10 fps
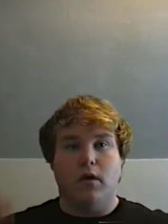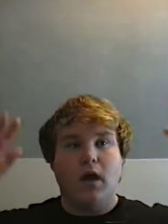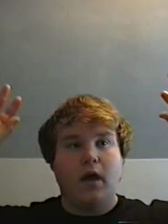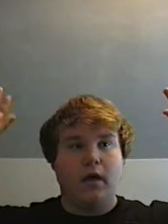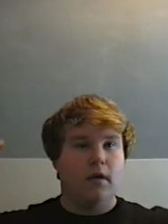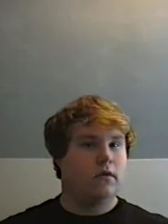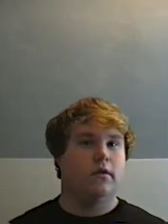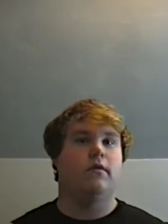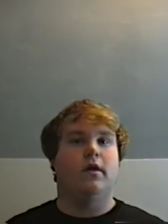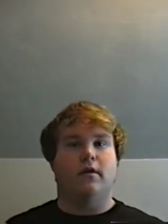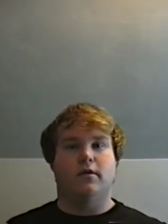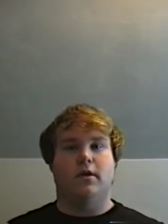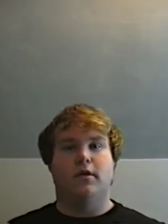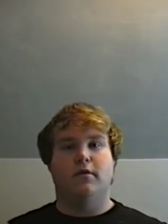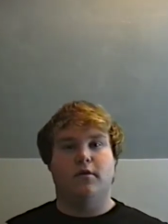Yeah, two years
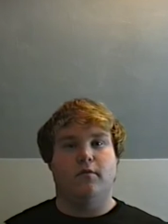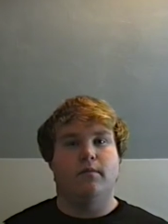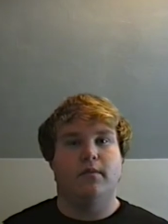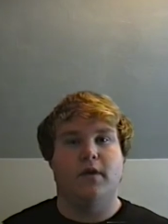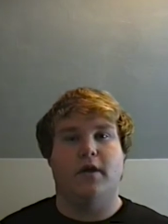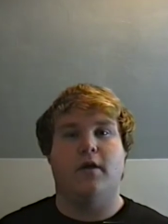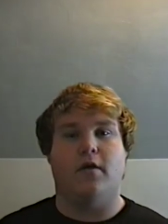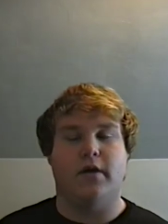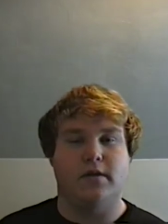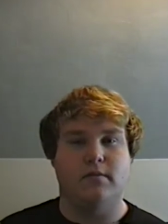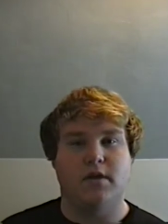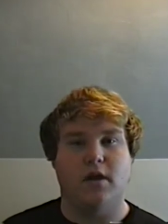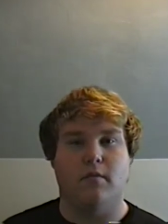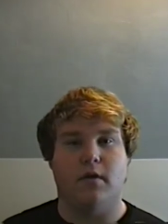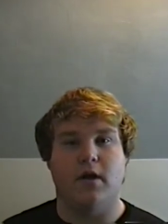on YouTube. There you go. I
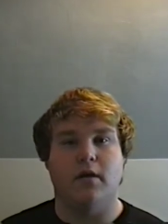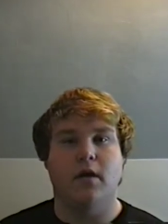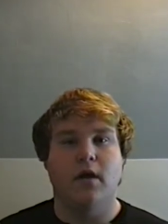celebrated.